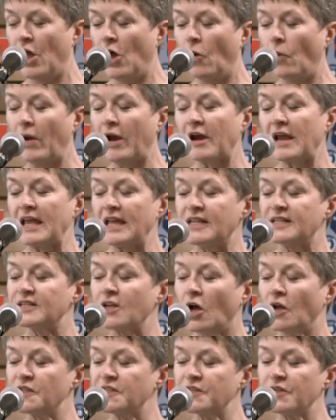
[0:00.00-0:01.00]
where he is
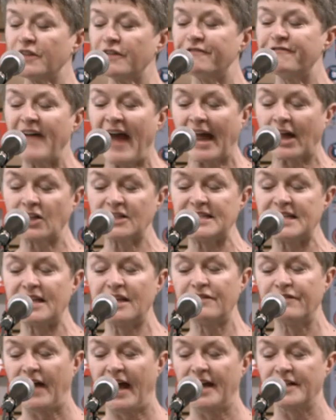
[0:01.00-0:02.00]
also the faculty
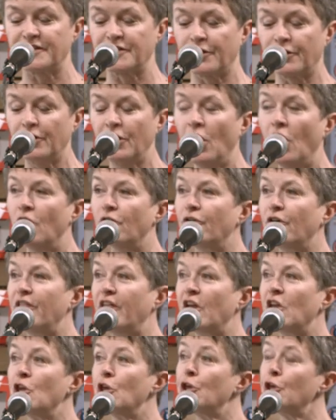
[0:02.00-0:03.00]
advisor for
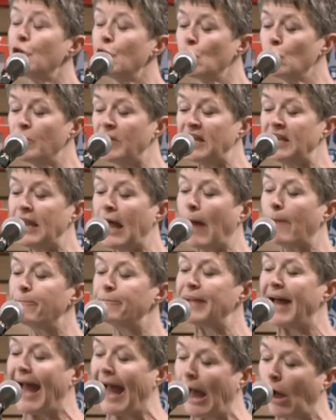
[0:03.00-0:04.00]
the Human
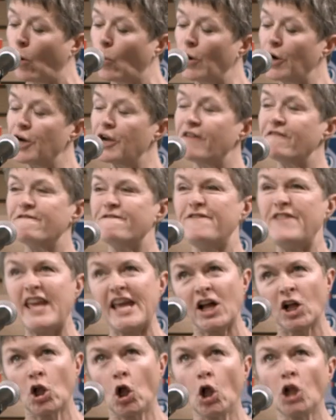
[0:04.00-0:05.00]
Powered
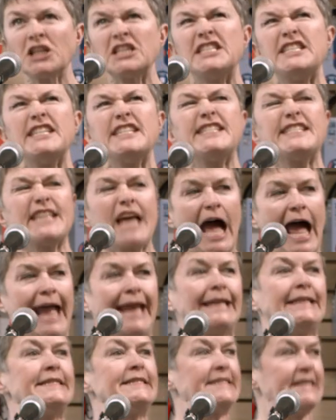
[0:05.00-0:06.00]
Vehicle
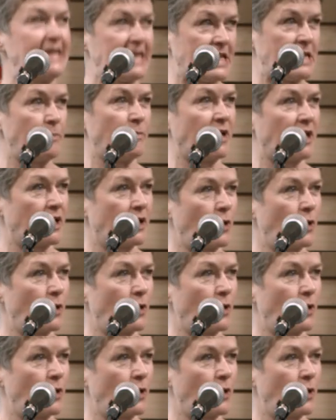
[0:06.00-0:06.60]
Design Team.